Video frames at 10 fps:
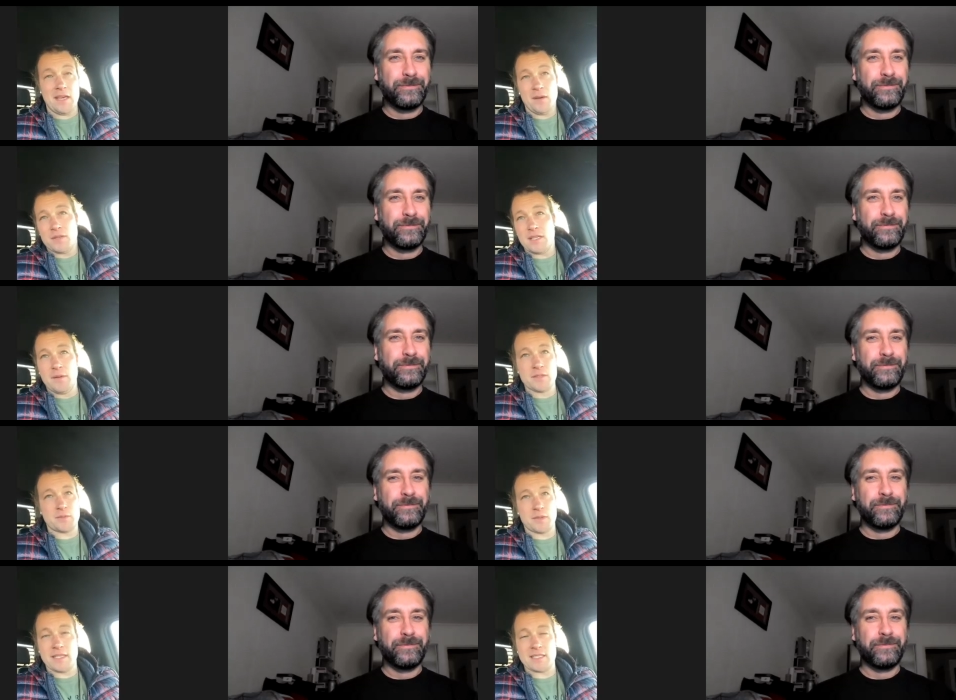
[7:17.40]
Speaker 1: It was it
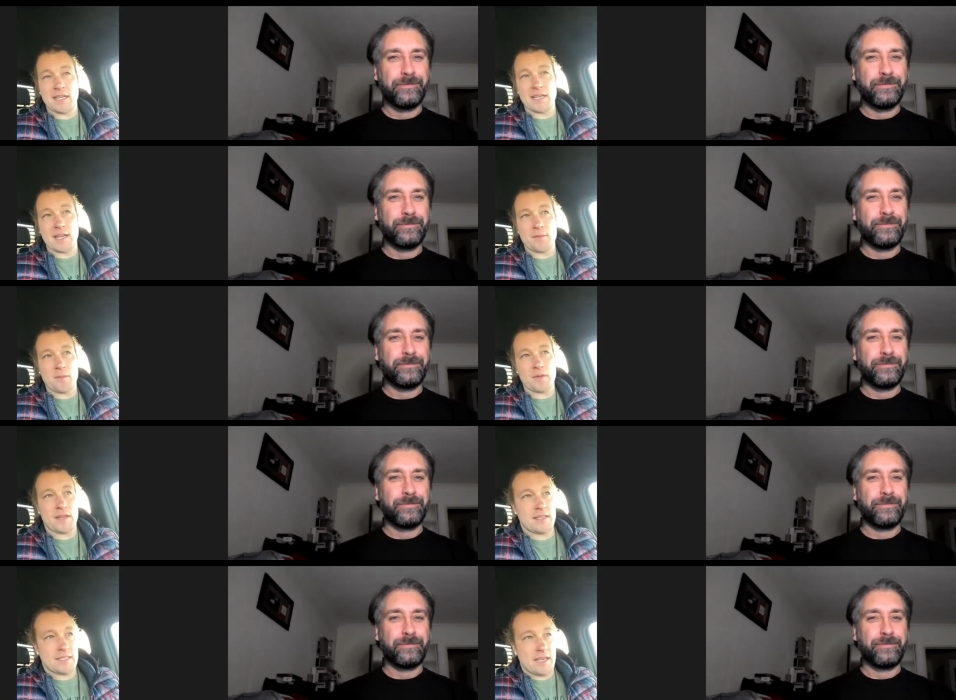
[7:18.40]
was really exciting. I remember
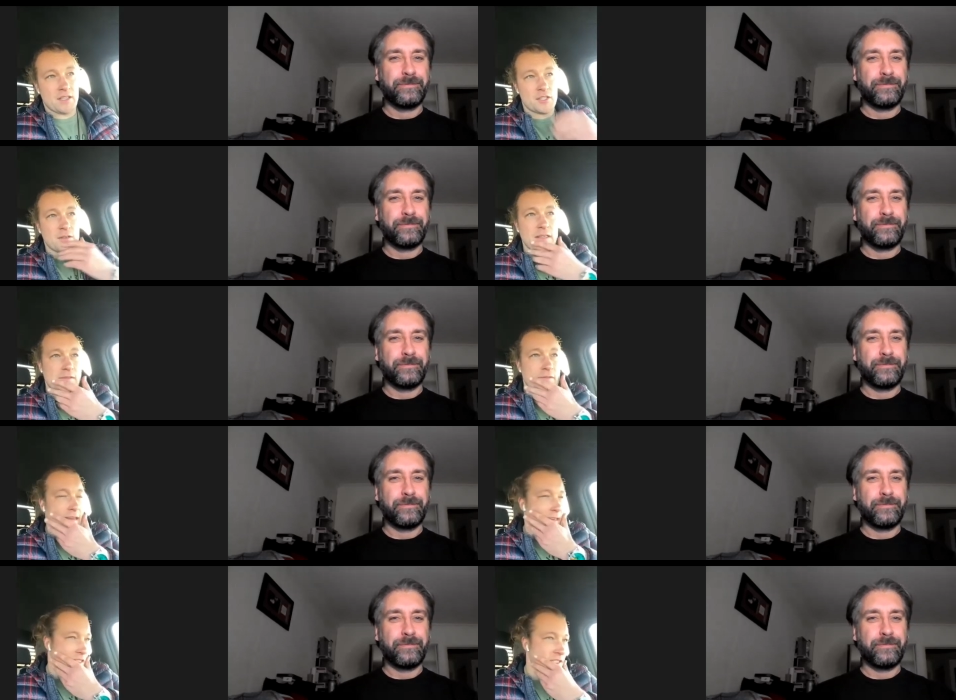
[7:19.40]
that day shooting in
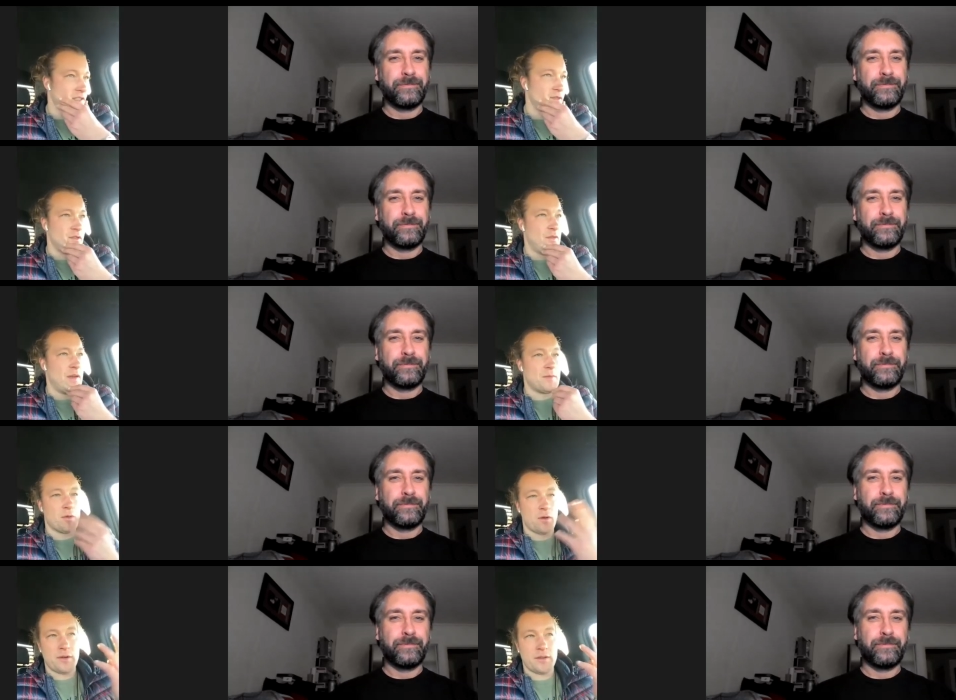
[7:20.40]
Vegas. This was
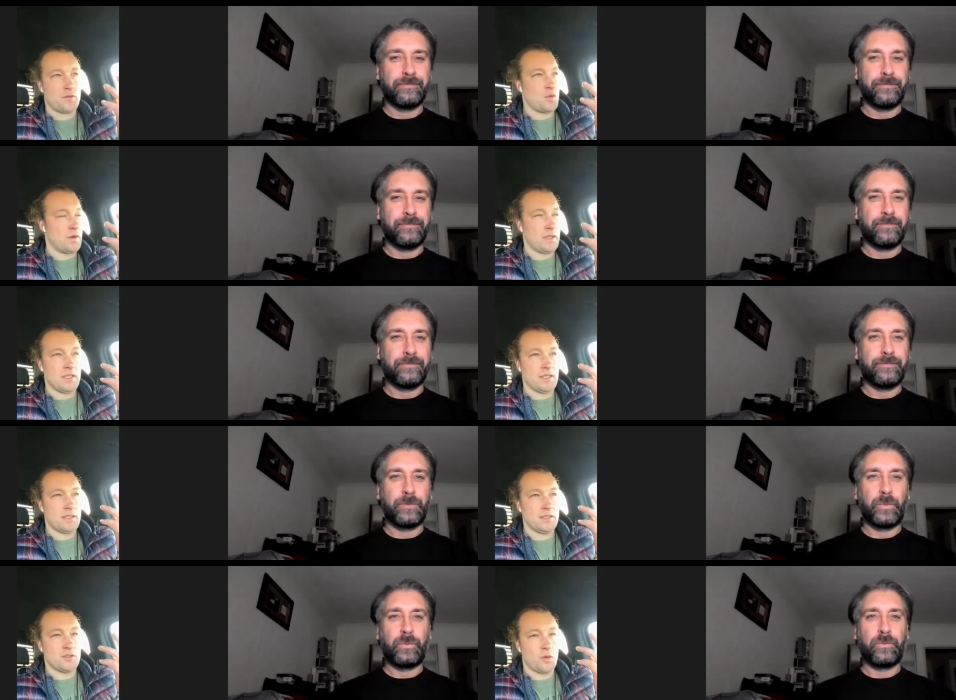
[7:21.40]
February of
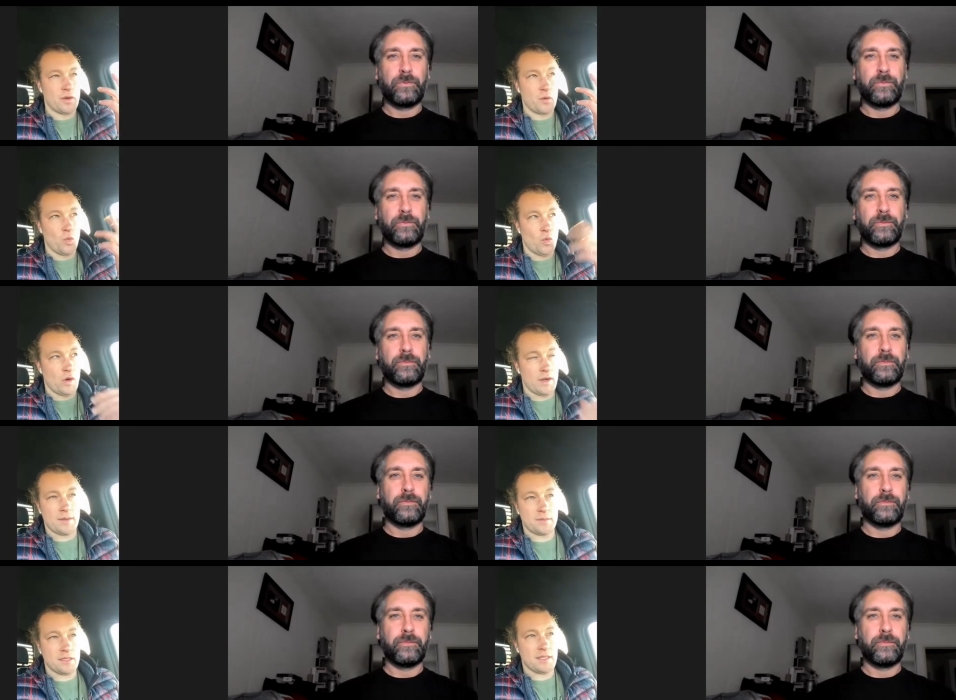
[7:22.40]
2021,
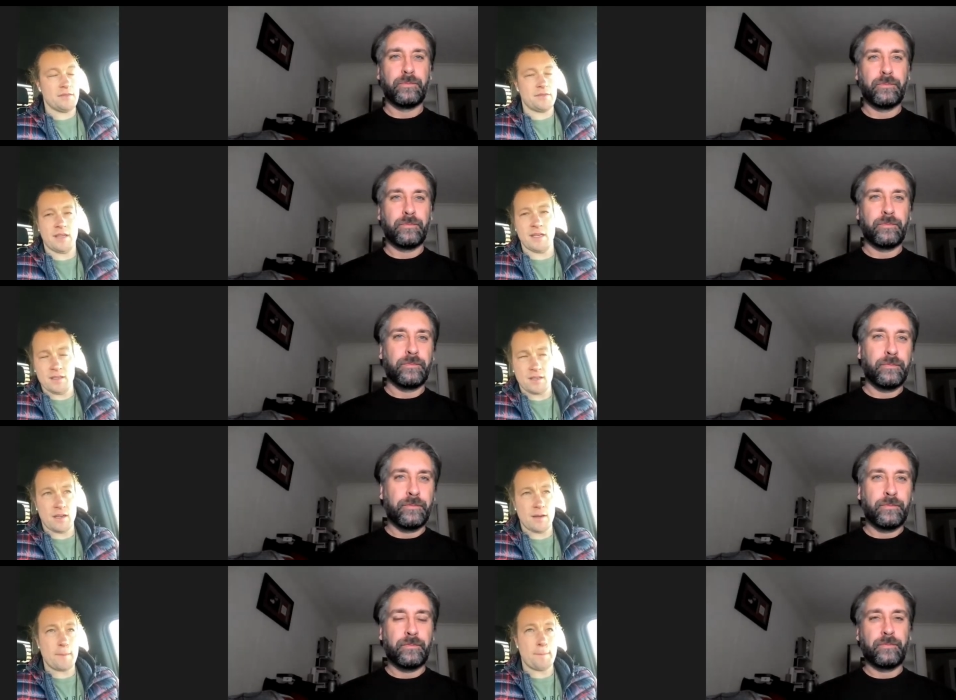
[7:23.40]
I believe, and
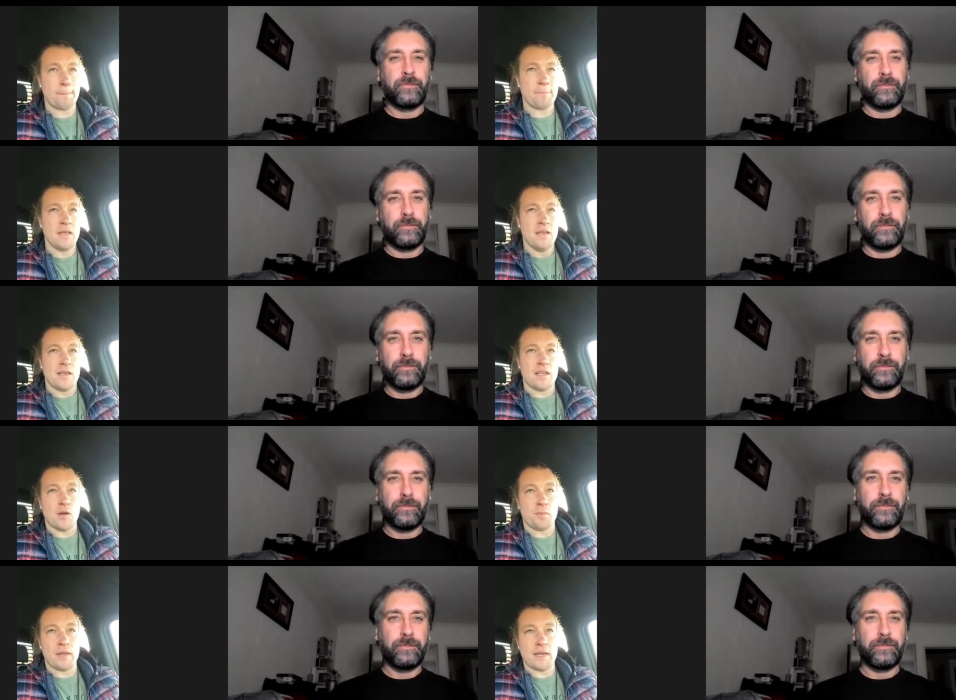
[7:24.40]
um, you
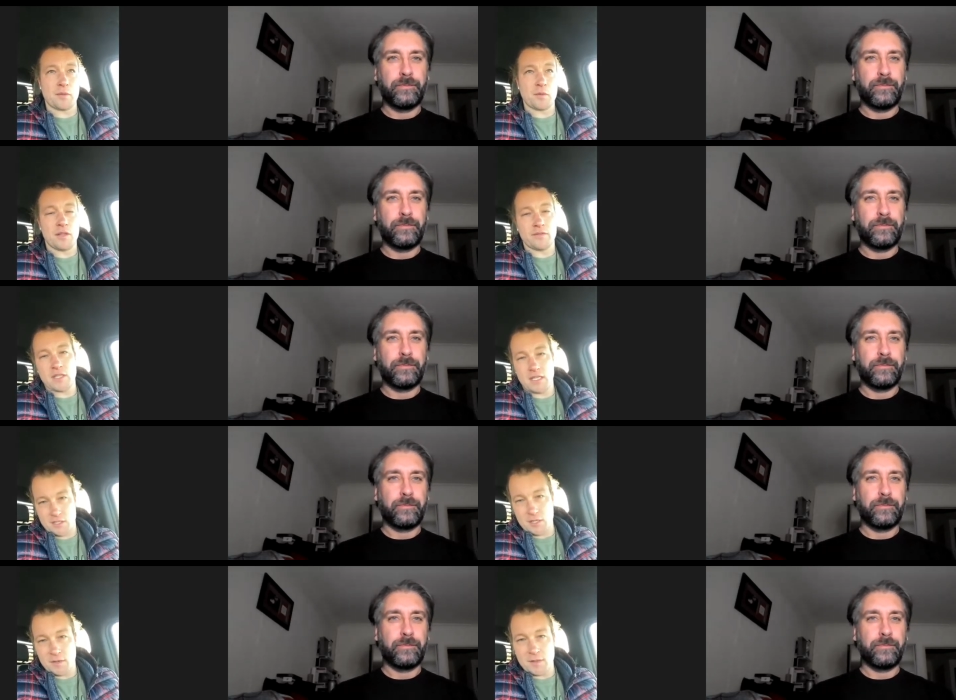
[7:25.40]
know, playing the role of
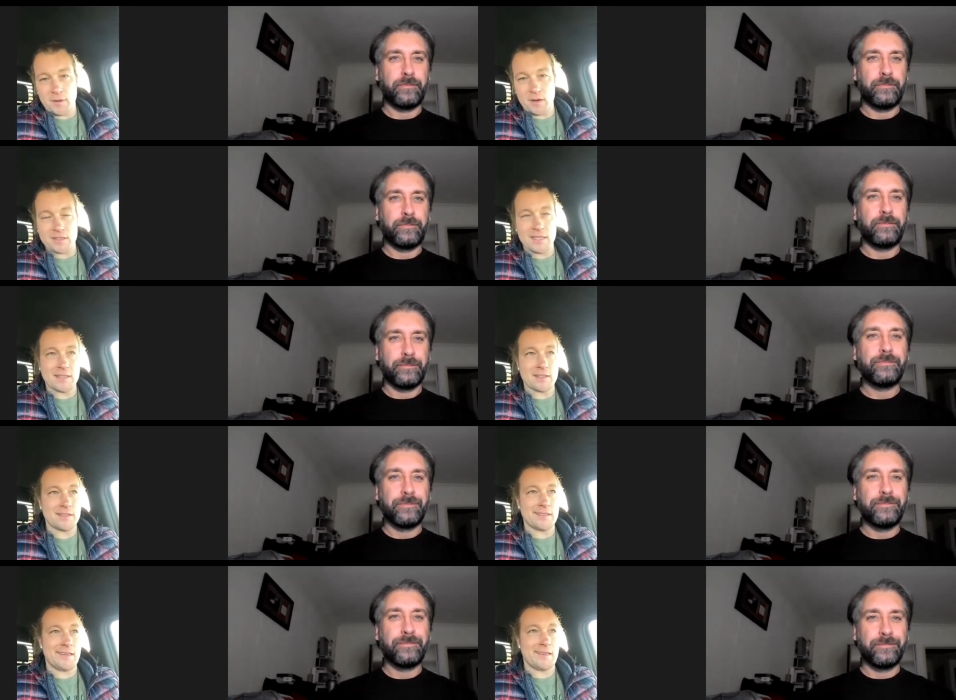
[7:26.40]
as Jimmy the
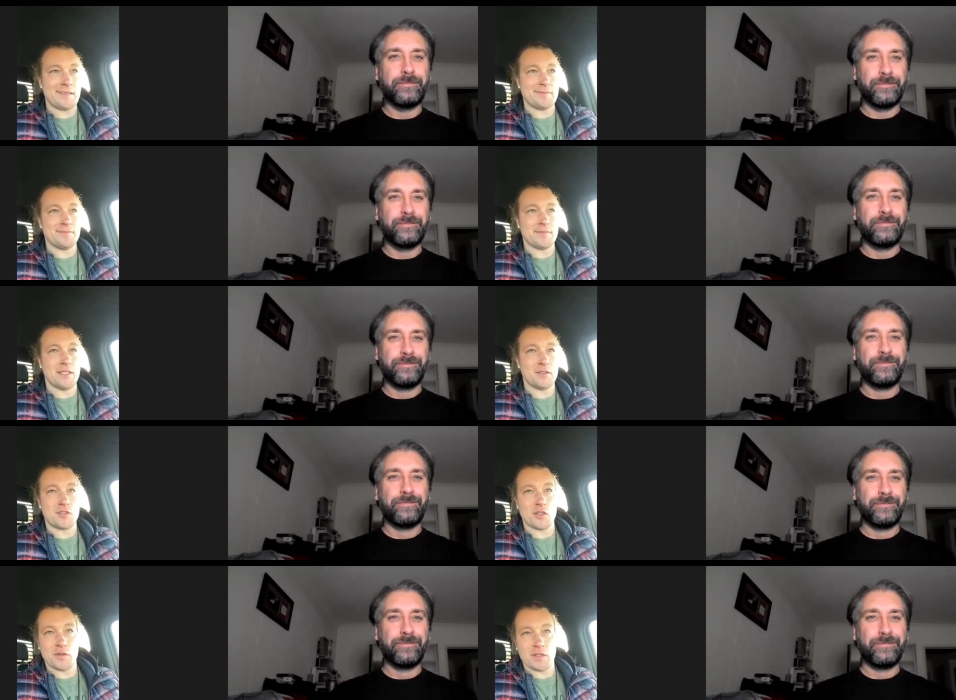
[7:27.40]
bartender, um, you know,
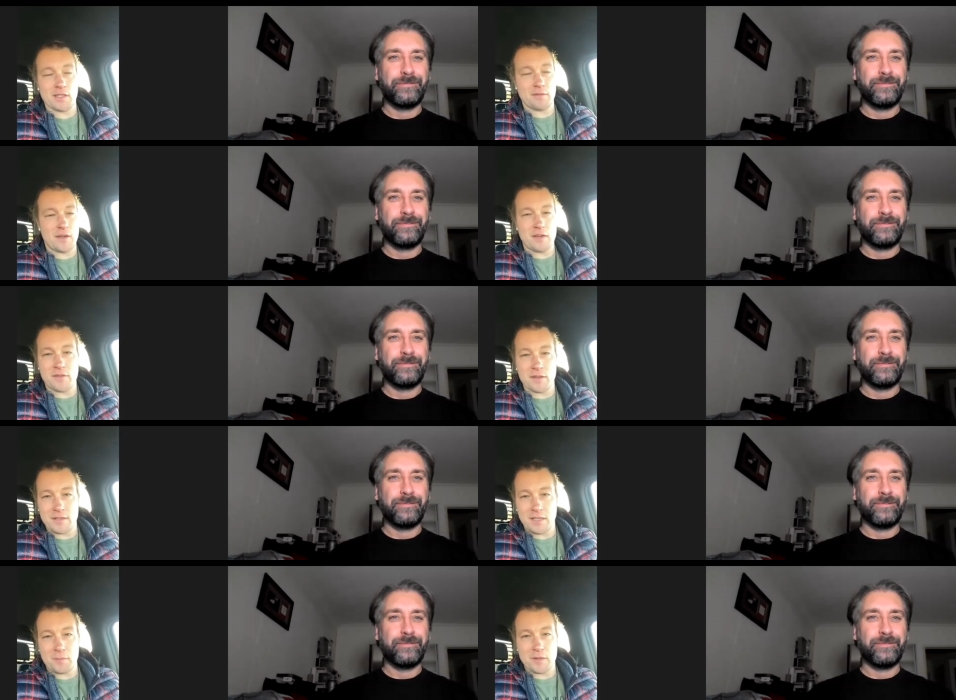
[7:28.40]
serving the five finger
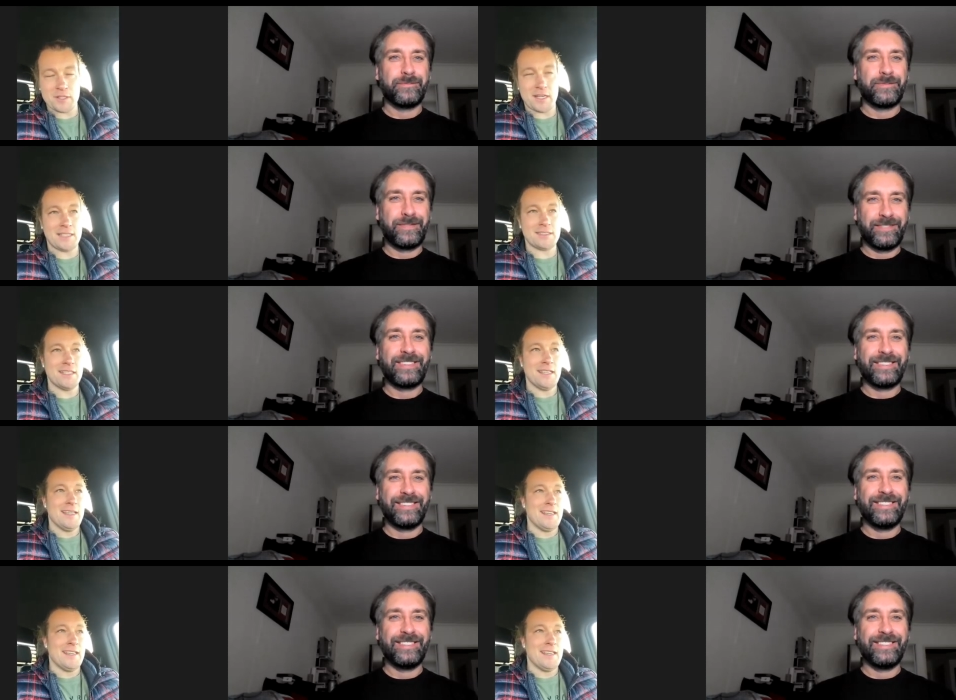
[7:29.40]
death punch guys.